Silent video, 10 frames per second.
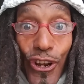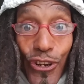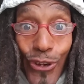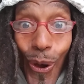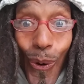
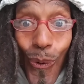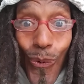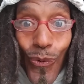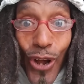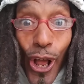
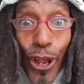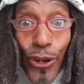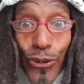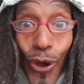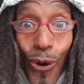No,
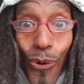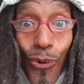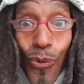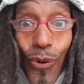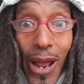
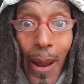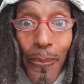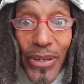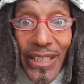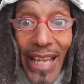no,
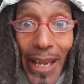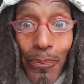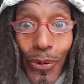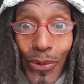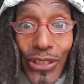
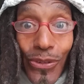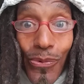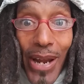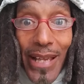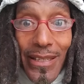protect parental
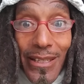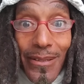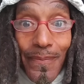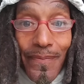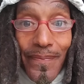
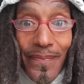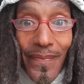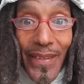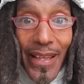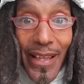rights.
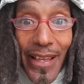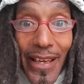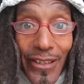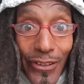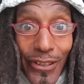
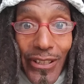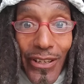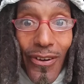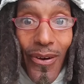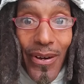And early
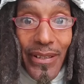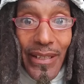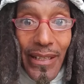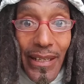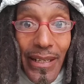on
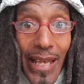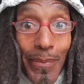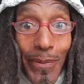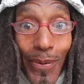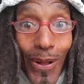in
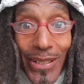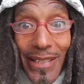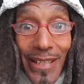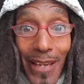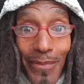Amy Paulin's
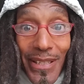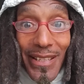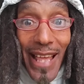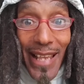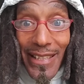
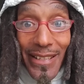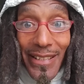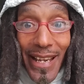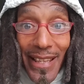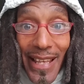statements, as they're
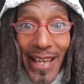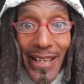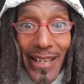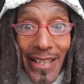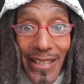saying that,
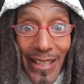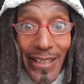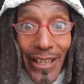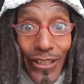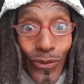she
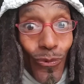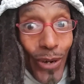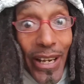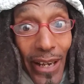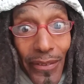says,
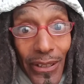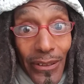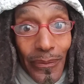whatever.